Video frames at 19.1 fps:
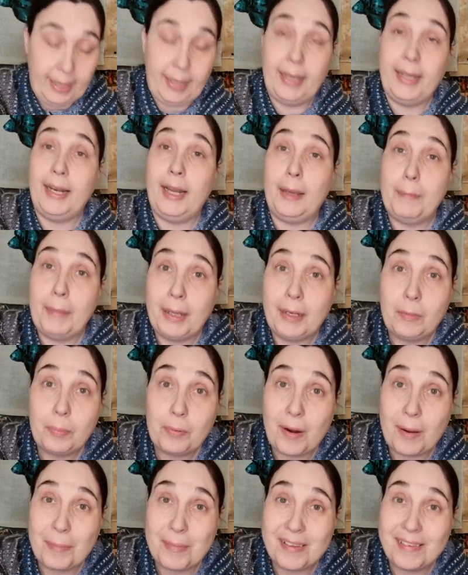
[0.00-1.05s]
And I made a
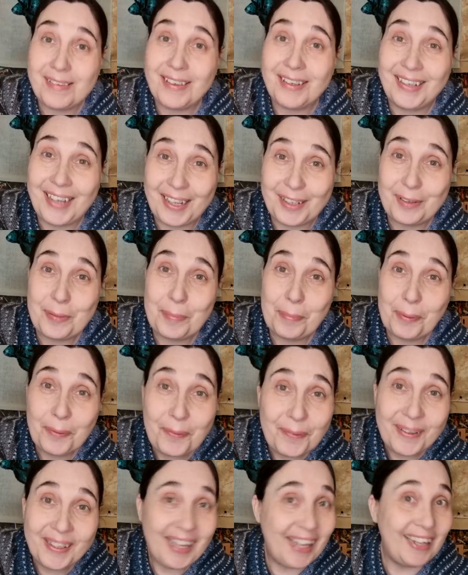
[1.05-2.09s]
promise not to
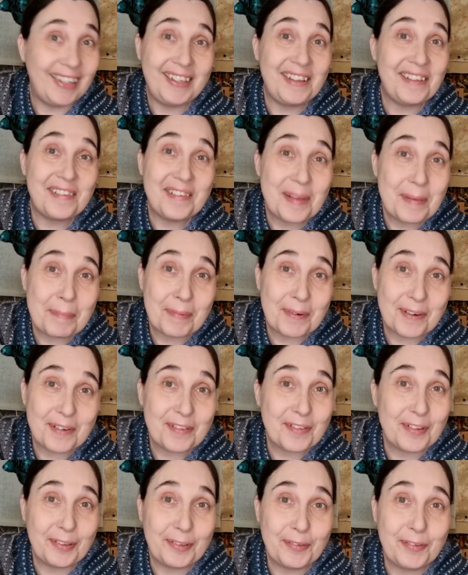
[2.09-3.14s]
pull any
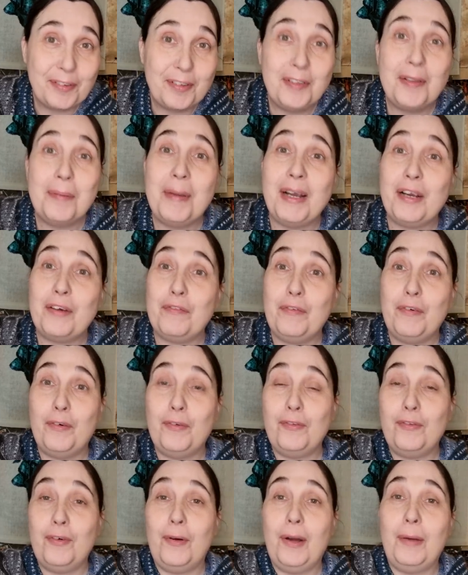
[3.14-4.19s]
zippers close to the
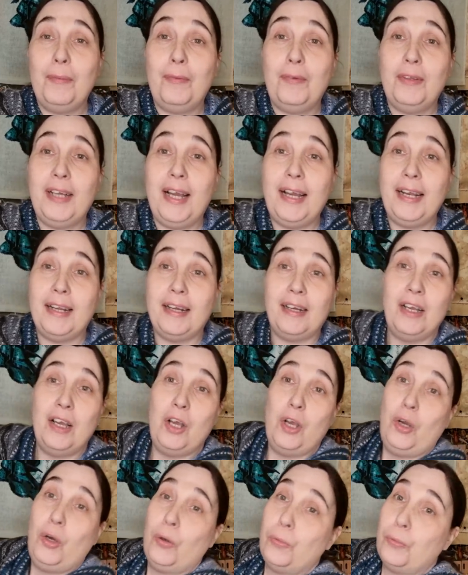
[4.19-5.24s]
microphone, so I will kind of
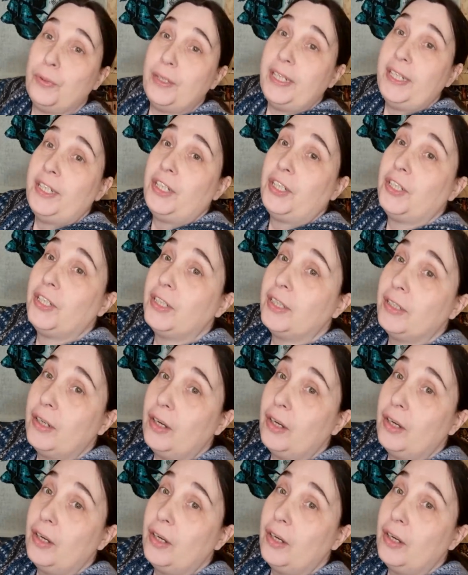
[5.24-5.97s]
reach